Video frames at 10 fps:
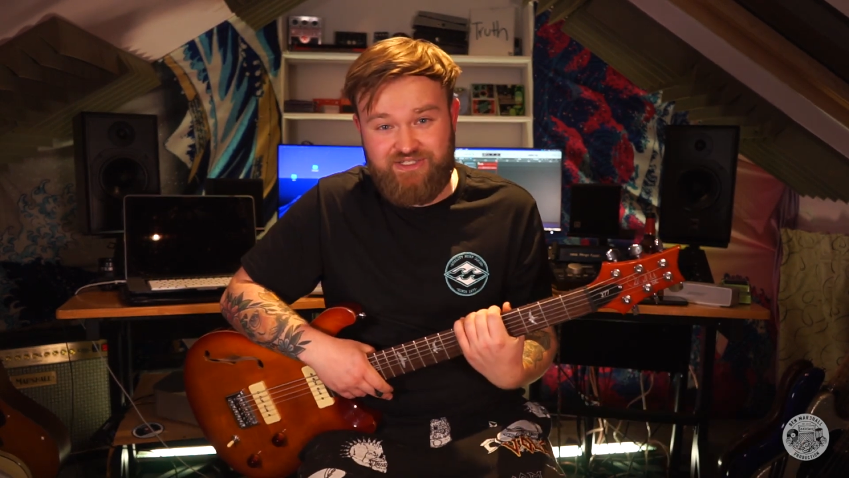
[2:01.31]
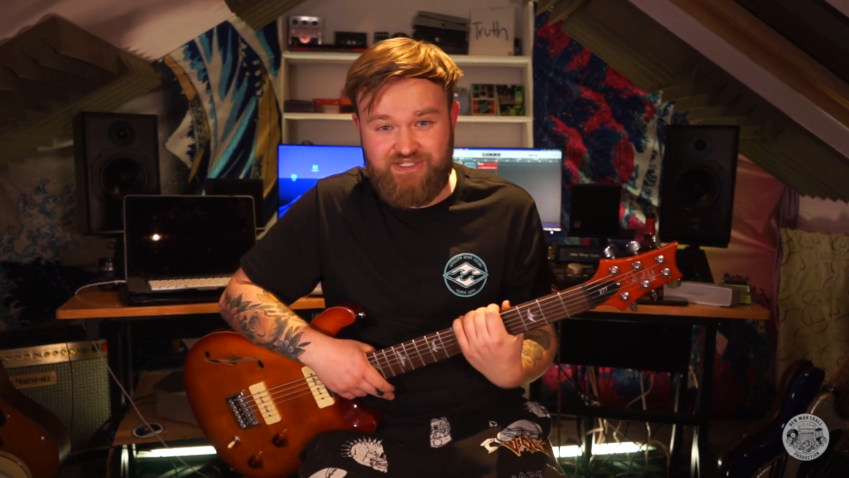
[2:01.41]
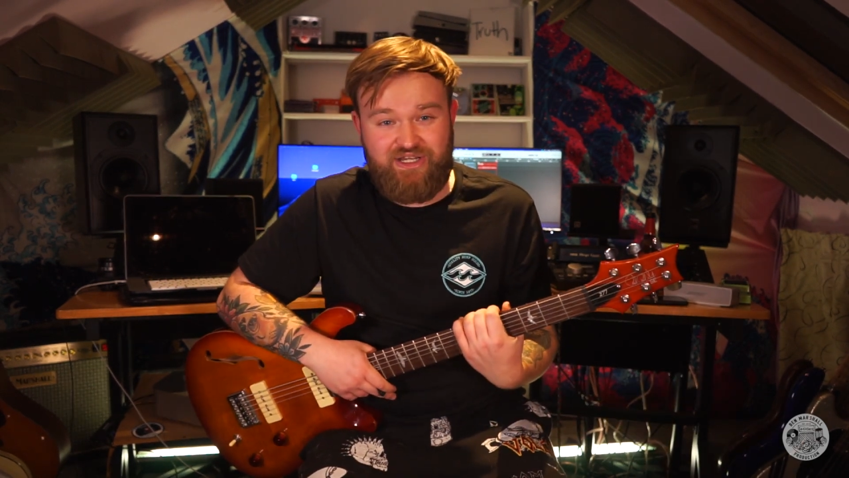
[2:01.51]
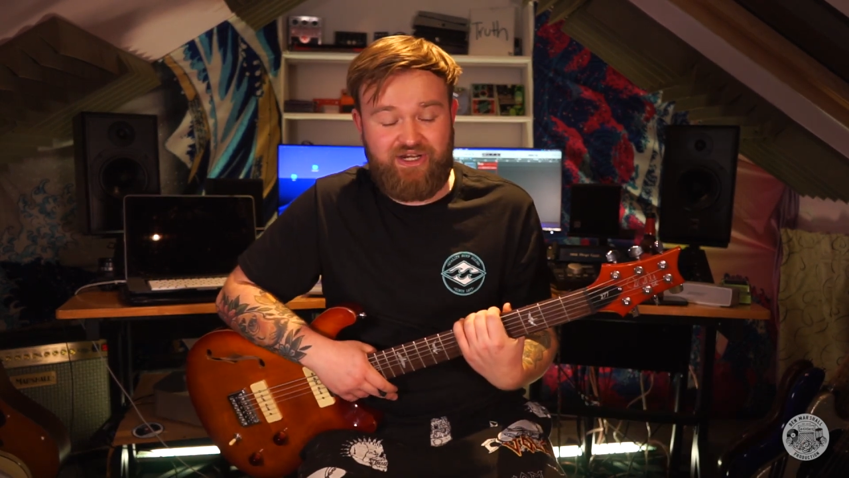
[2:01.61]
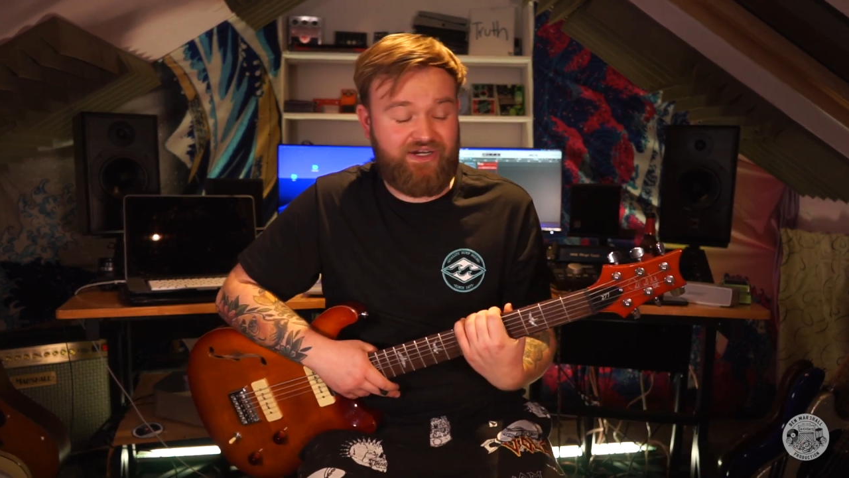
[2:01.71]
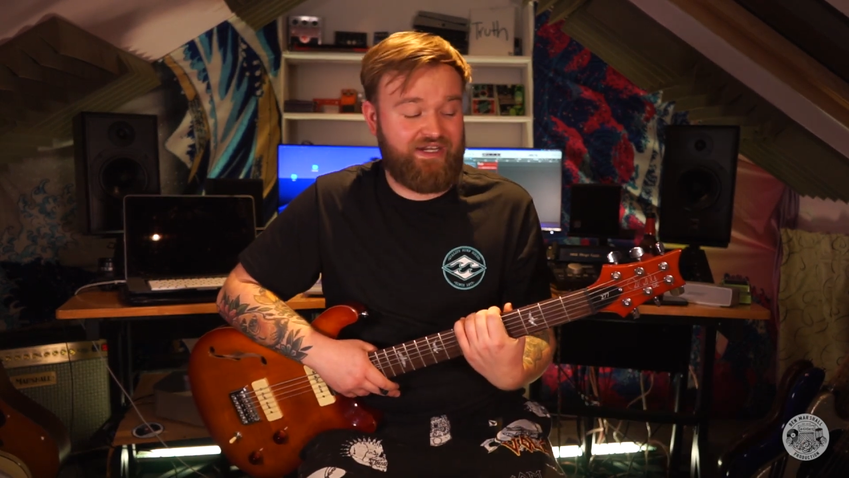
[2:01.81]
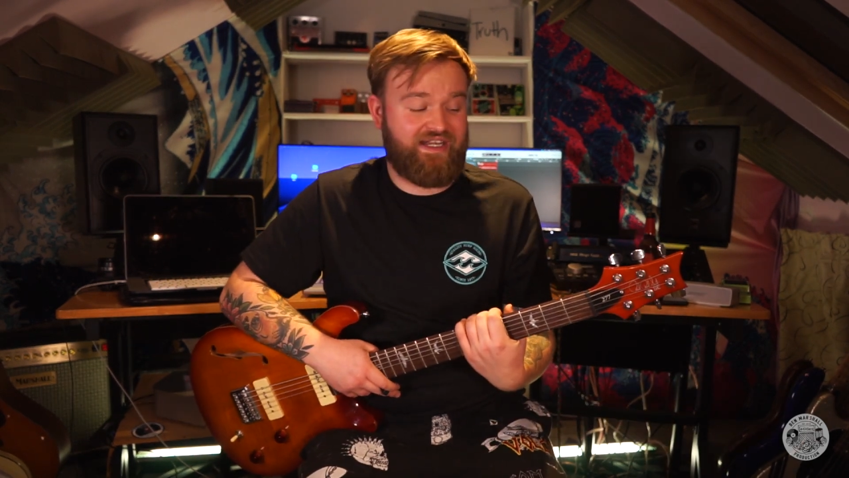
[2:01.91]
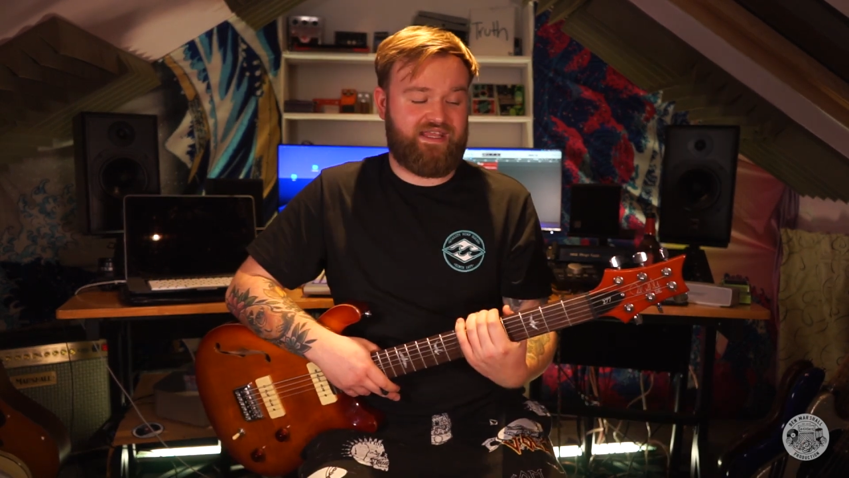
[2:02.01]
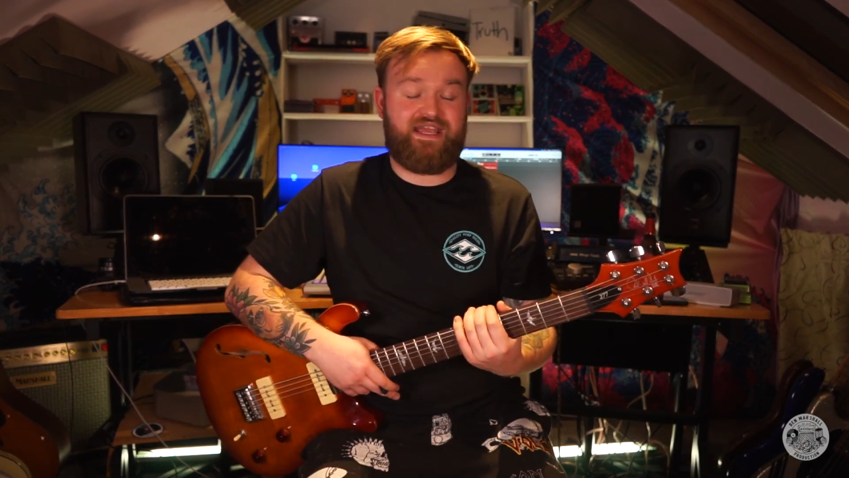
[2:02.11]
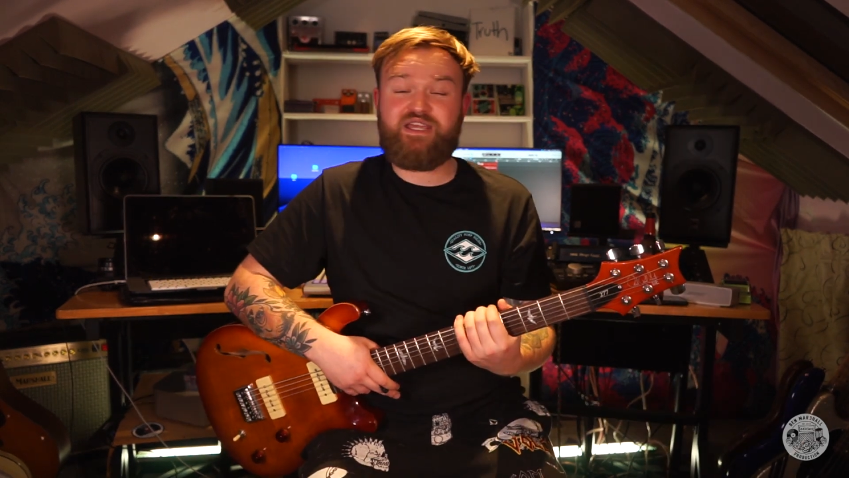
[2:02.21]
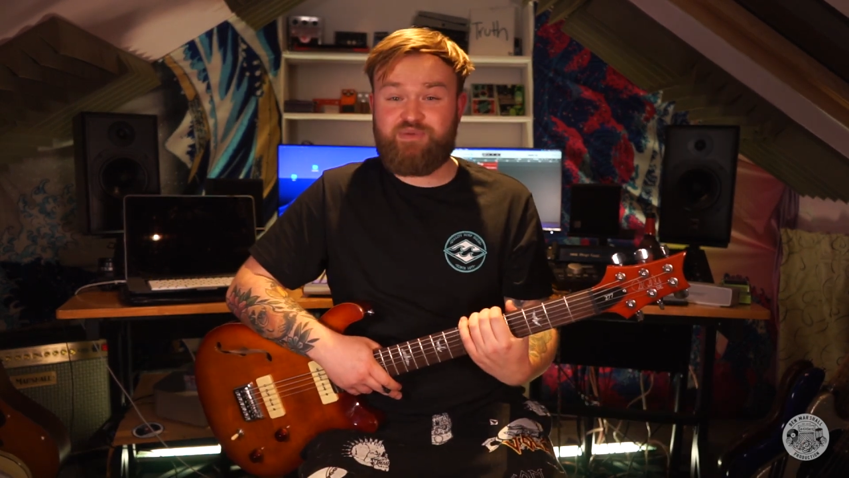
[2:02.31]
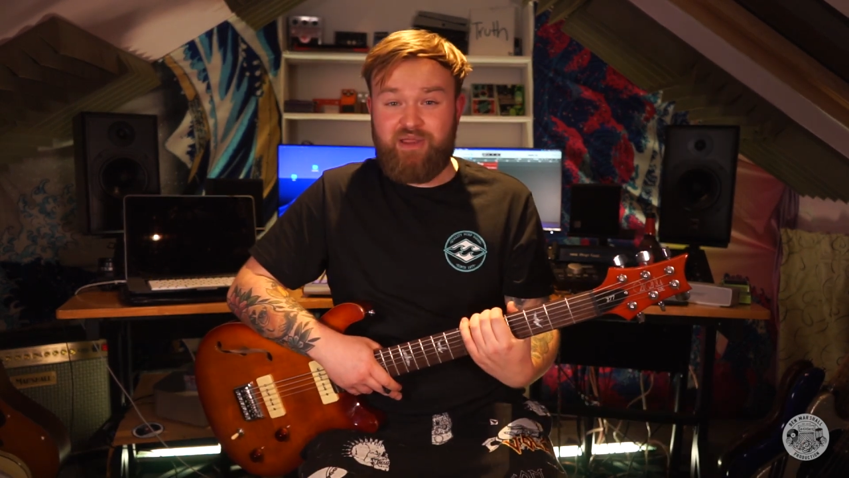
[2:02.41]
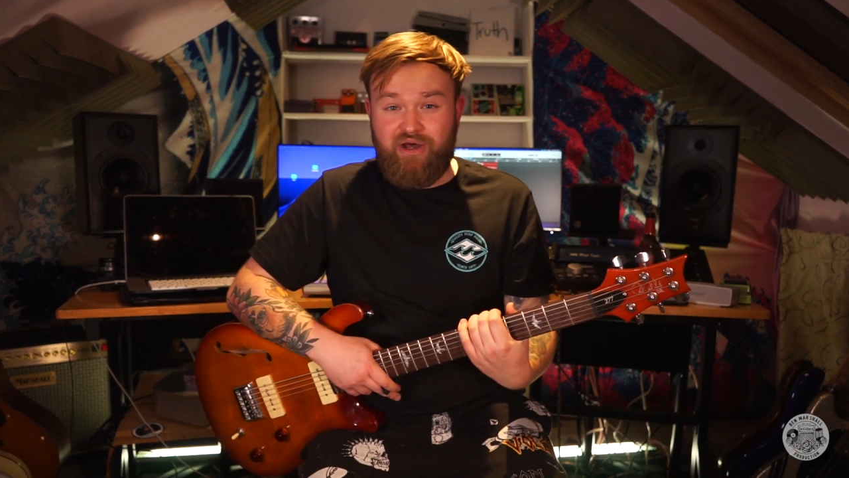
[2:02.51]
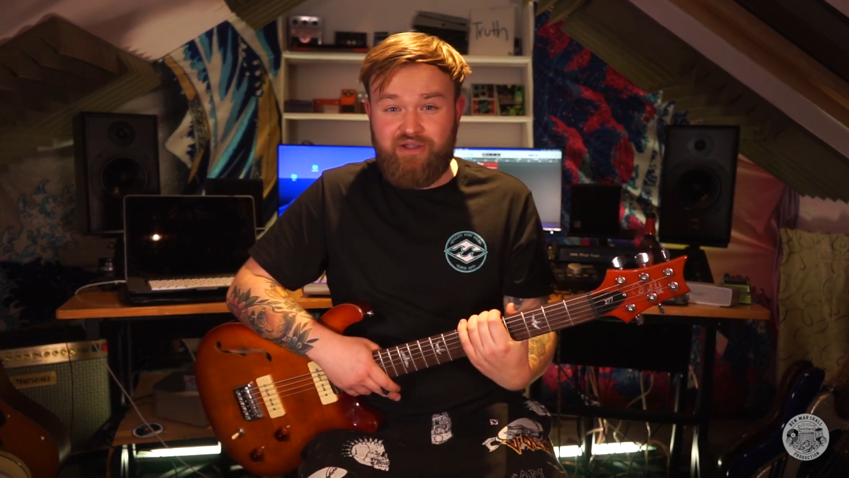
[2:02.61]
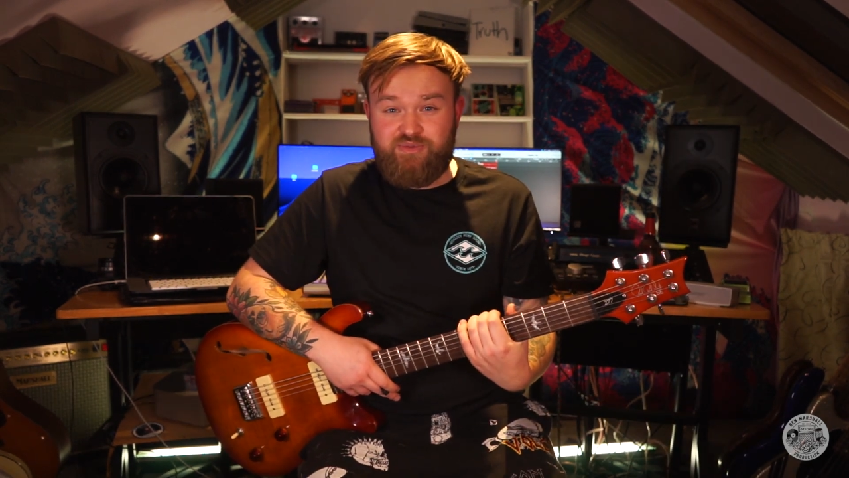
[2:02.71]
guitar. It is a
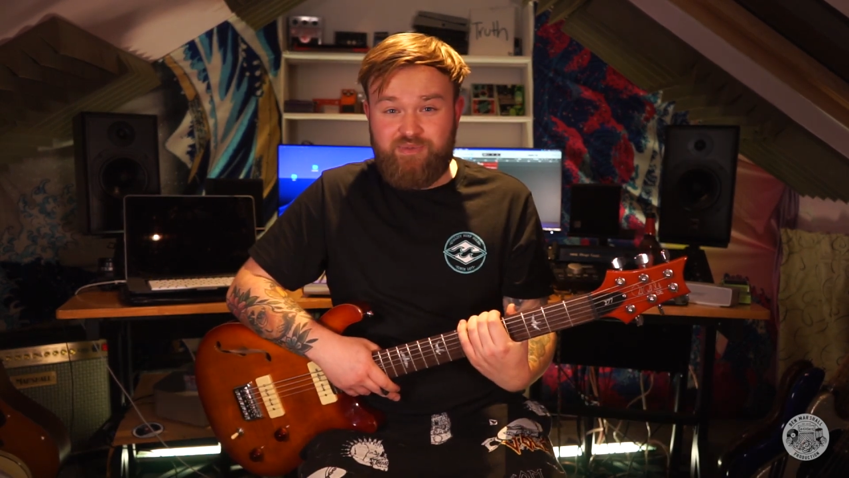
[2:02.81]
bit hard to